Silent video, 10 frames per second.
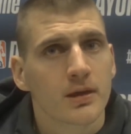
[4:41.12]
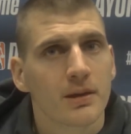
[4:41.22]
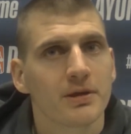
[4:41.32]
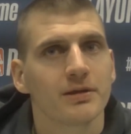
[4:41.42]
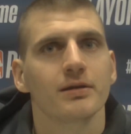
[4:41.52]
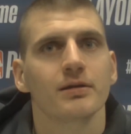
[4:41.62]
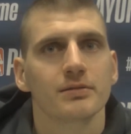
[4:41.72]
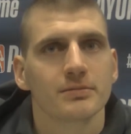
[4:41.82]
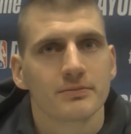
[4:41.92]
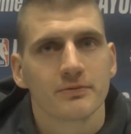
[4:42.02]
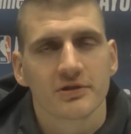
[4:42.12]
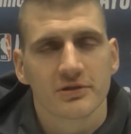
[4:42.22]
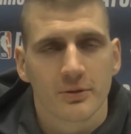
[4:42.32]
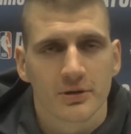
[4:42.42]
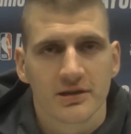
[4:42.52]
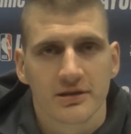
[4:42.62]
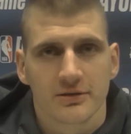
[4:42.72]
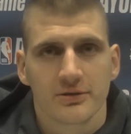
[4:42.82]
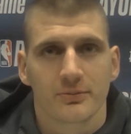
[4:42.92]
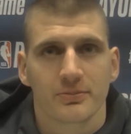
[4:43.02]
I mean, first of all, he's a
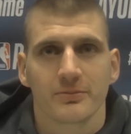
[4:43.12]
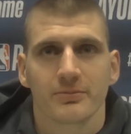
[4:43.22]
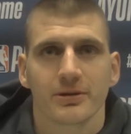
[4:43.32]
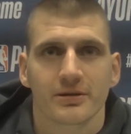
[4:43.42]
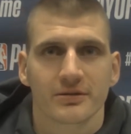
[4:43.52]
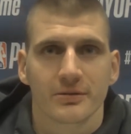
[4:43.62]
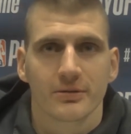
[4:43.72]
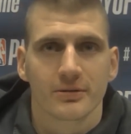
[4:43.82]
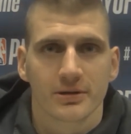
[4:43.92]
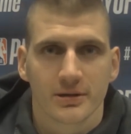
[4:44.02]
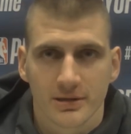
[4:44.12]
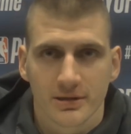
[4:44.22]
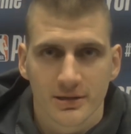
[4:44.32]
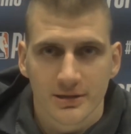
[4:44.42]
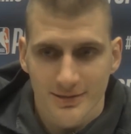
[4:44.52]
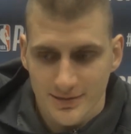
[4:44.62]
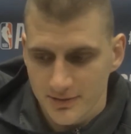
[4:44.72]
European player, so he